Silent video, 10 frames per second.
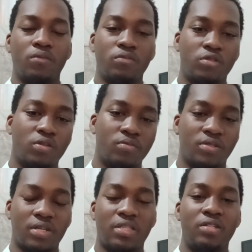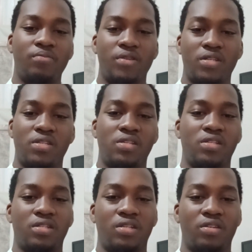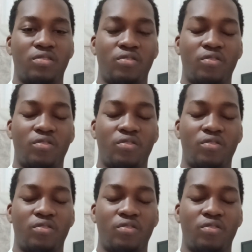some certain places in the